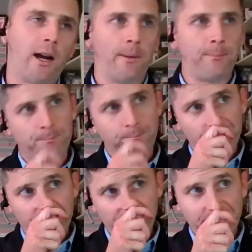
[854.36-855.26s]
Um,
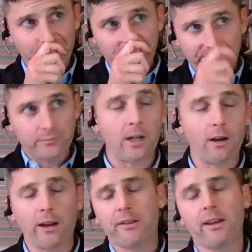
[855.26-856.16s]

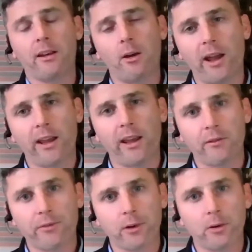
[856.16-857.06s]
you know, I'd say low
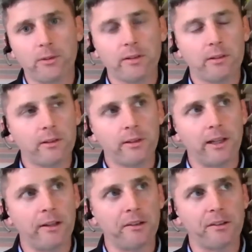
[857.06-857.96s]
hanging fruit
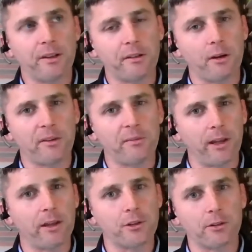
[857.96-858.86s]
is, is always
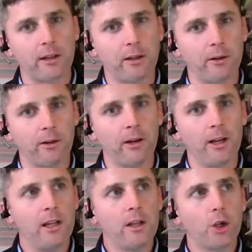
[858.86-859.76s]
making sure that you're,
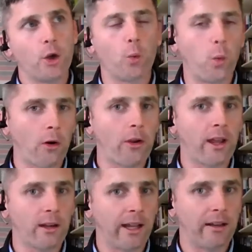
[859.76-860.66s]
you're
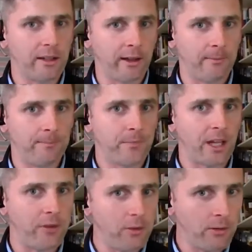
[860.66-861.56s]
working LinkedIn.
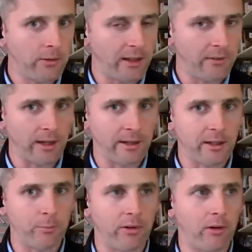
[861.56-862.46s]
If you don't have a
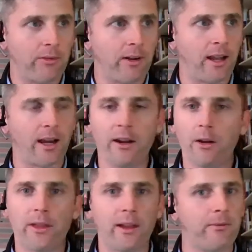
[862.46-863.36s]
LinkedIn profile, yeah. and I
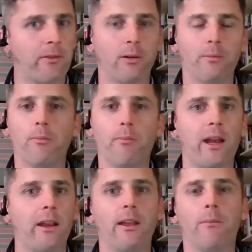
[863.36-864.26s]
know that for
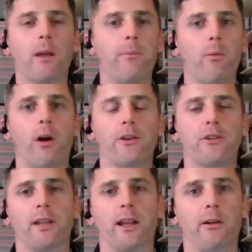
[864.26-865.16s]
many that might be
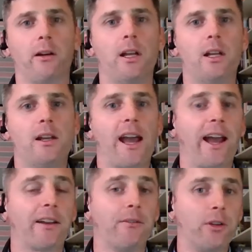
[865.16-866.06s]
watching that are
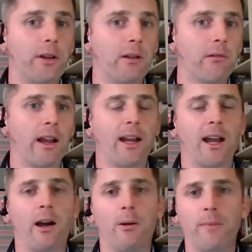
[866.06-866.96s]
active duty right
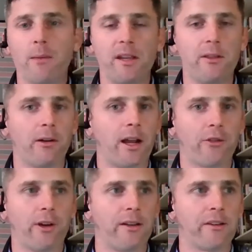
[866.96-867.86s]
now. Maybe they're
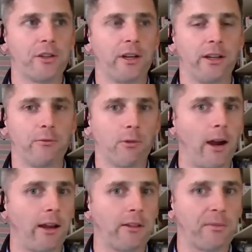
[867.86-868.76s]
not transitioning
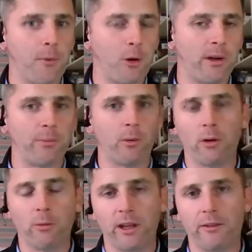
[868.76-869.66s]
right at this moment, but
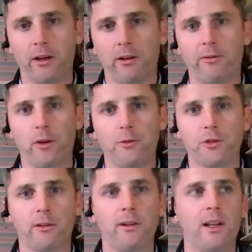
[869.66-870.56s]
will be in the near
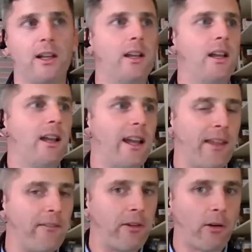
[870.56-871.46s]
future.
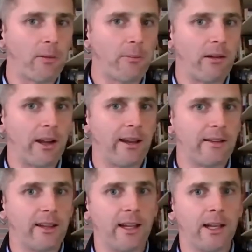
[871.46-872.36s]
And they've heard about
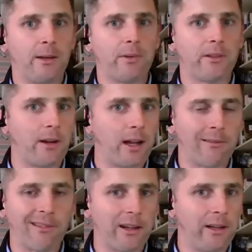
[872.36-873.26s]
LinkedIn, but they're
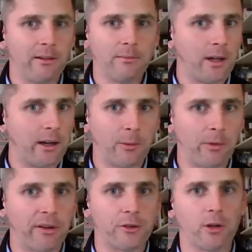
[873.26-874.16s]
not really
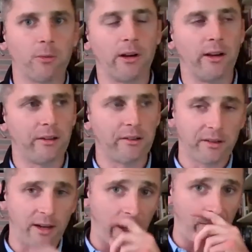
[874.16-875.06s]
100% sure what it
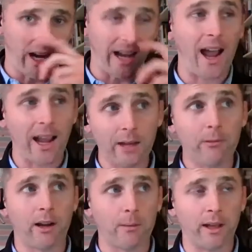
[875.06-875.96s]
is. Um, I highly
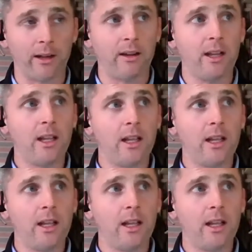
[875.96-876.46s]
recommend